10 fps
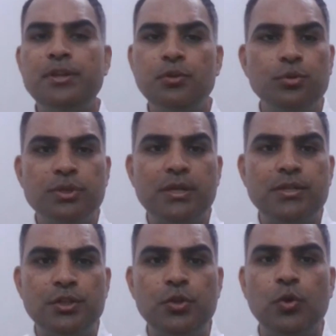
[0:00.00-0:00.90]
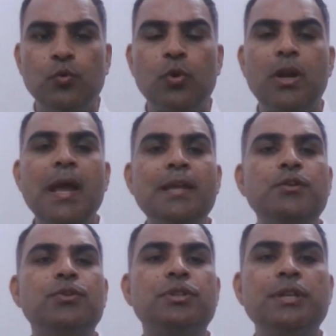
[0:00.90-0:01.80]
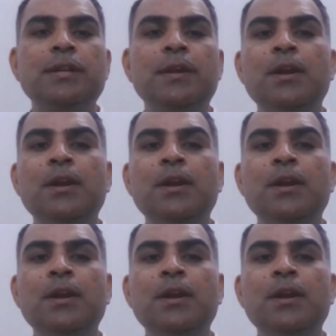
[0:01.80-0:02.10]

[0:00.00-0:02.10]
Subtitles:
users, you know, who would like to see